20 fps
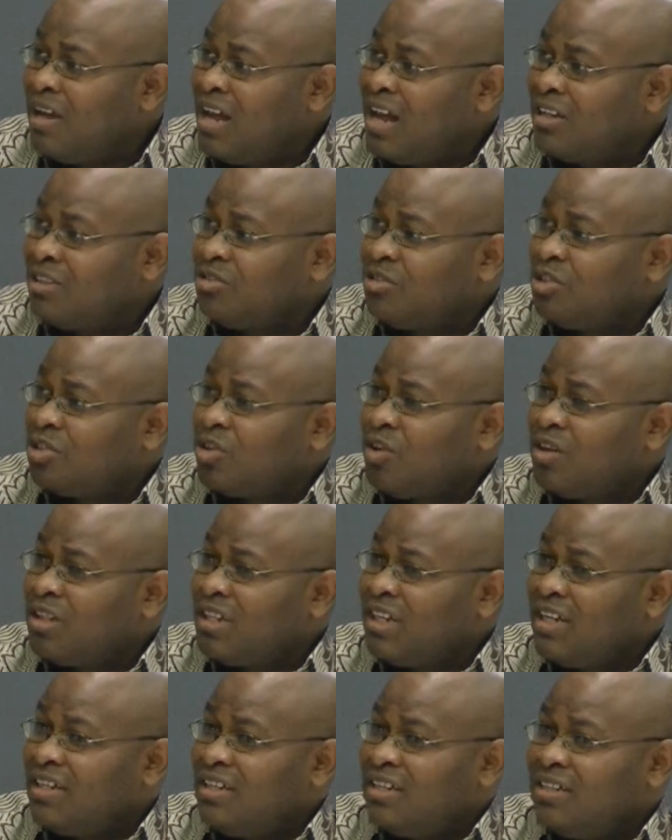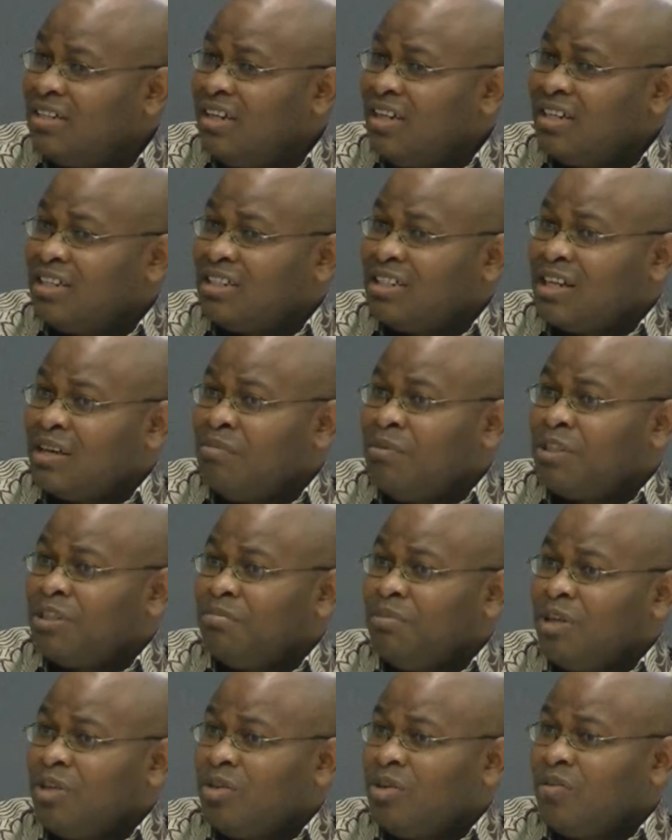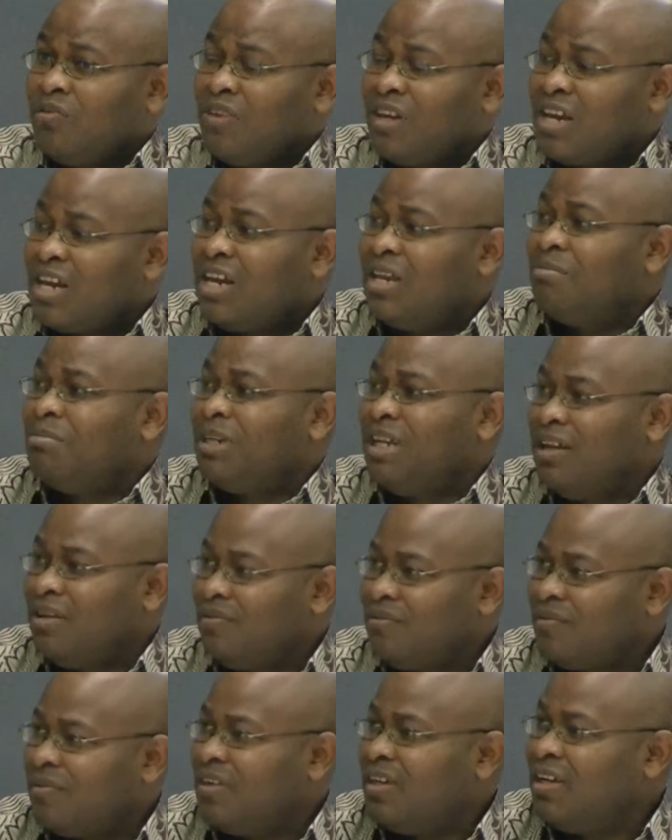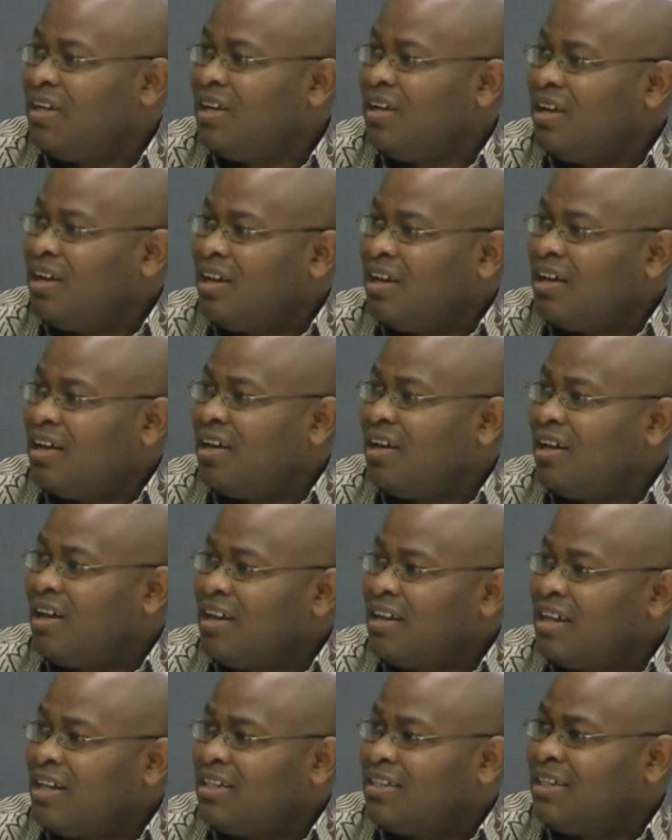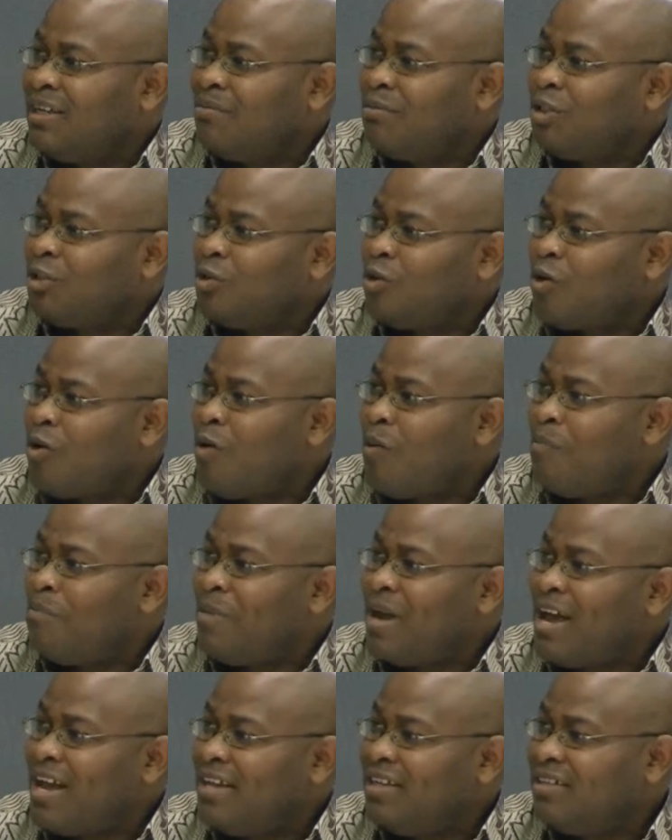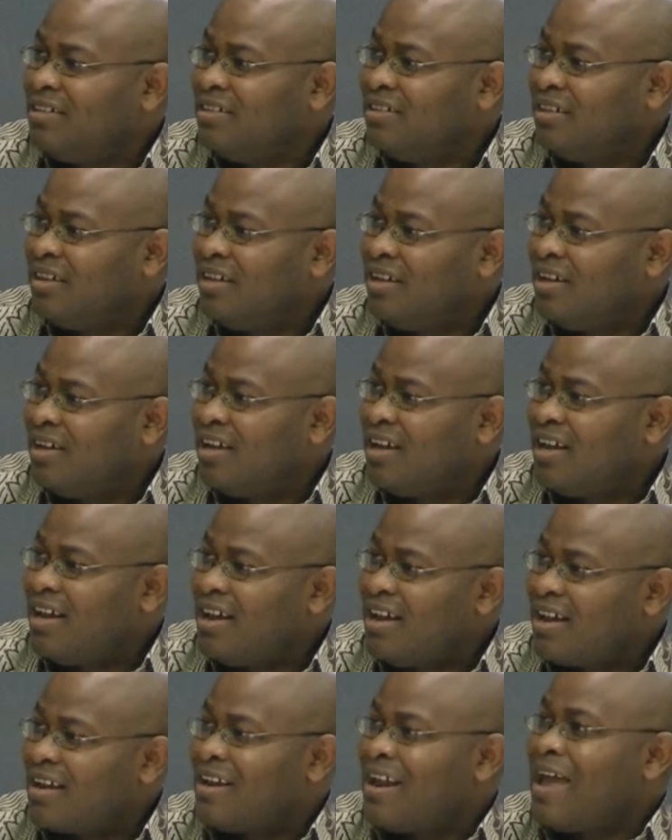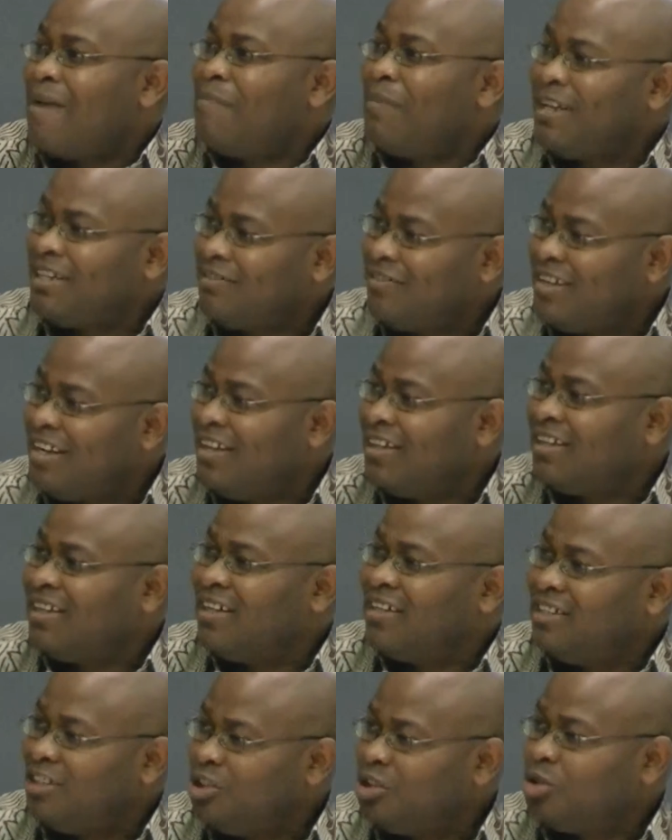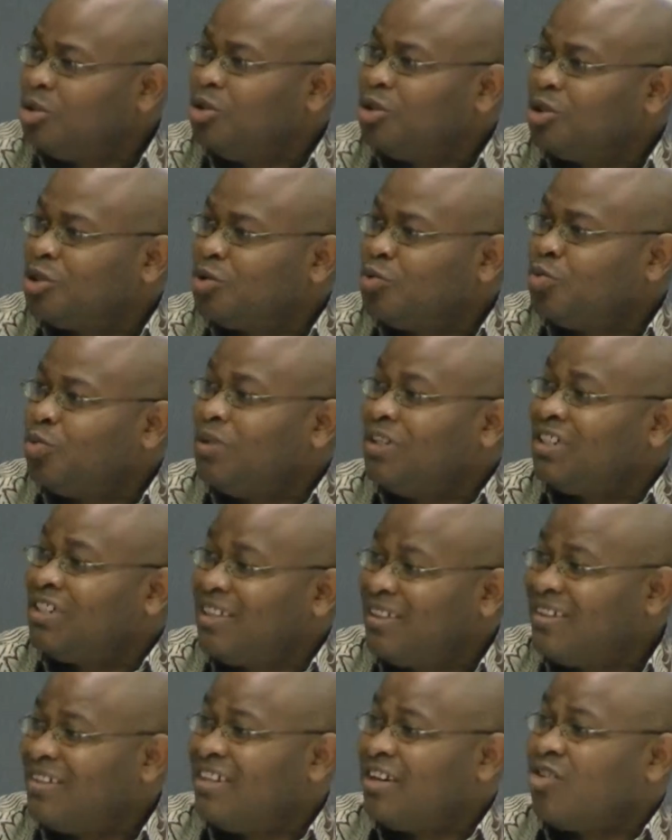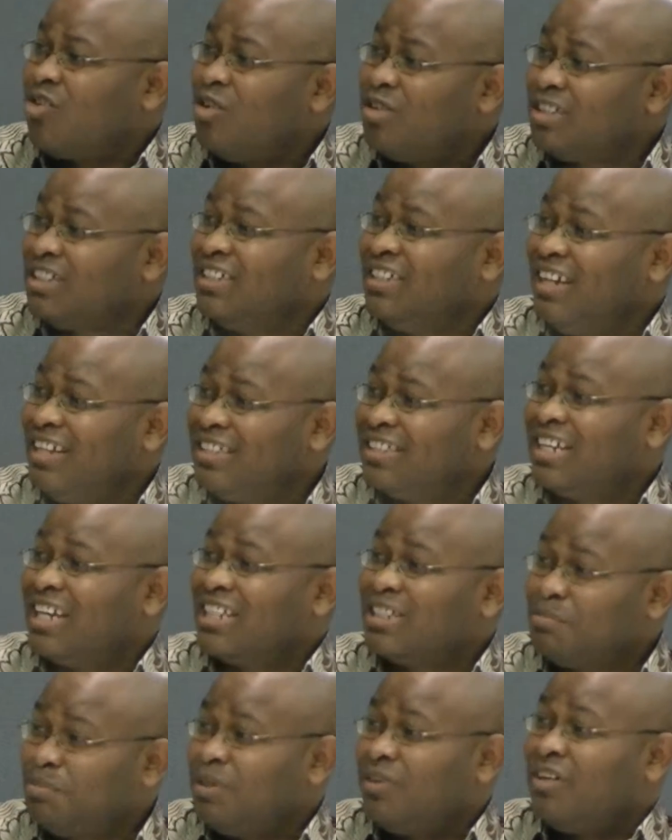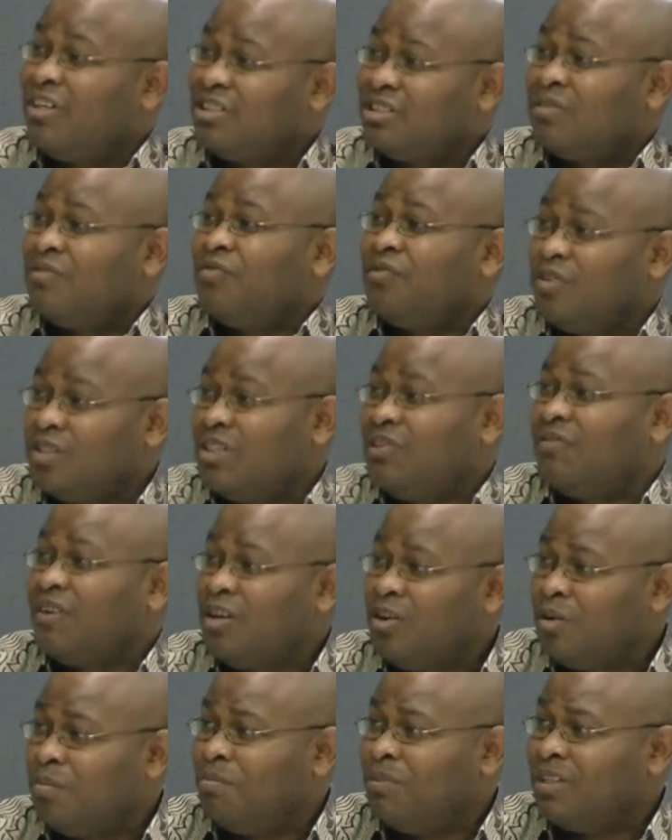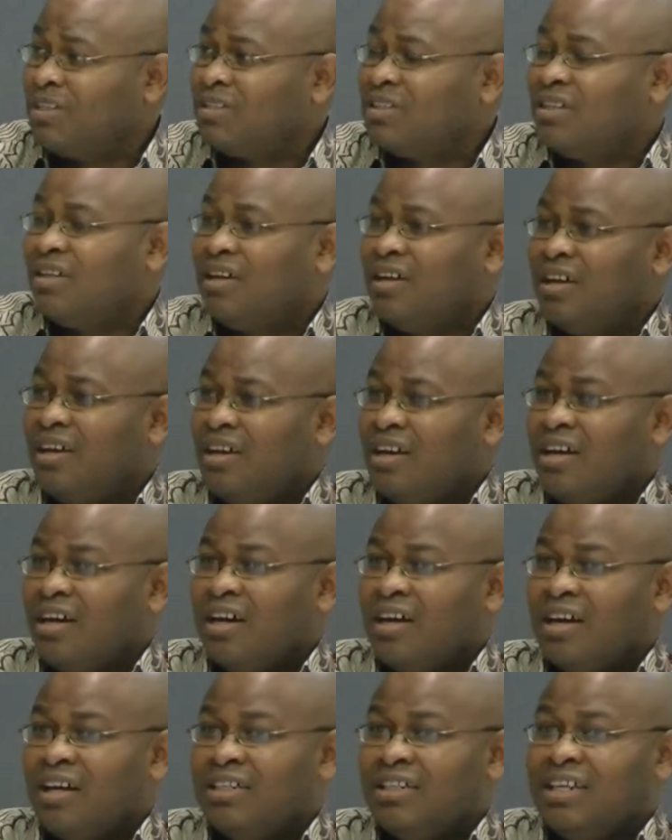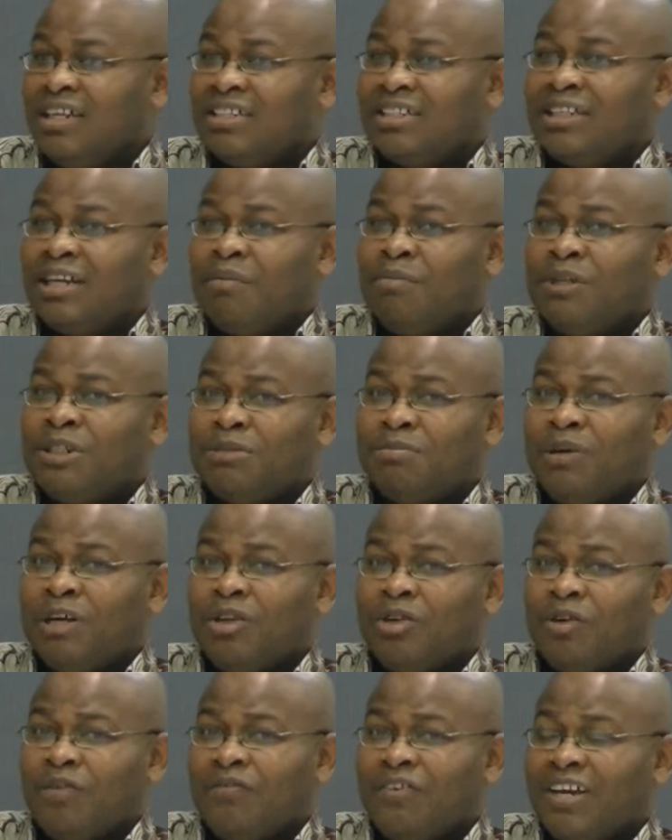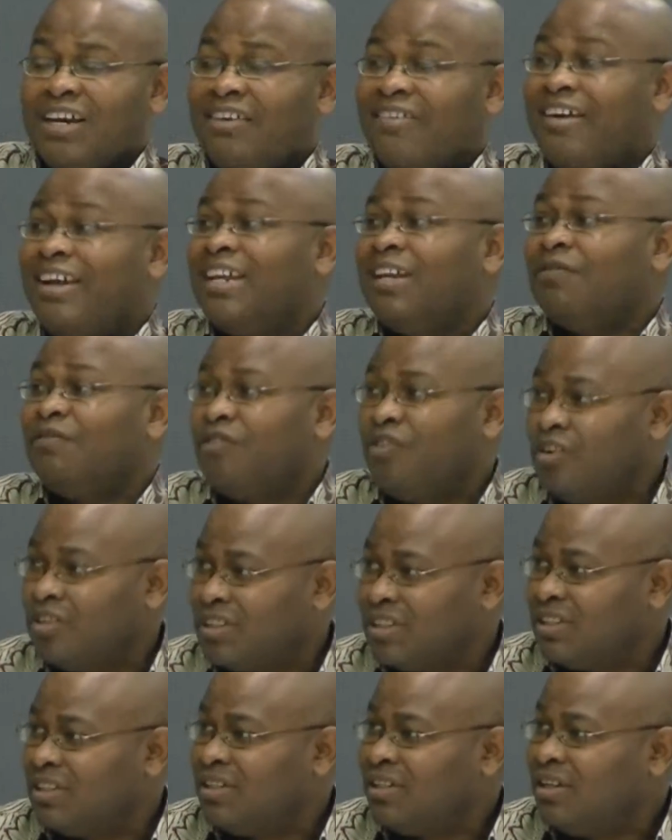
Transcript: has resulted in the establishment of a clean deal, an attempt to combine climate-related issues with the continent's aspiration for development. establishment of a green fund,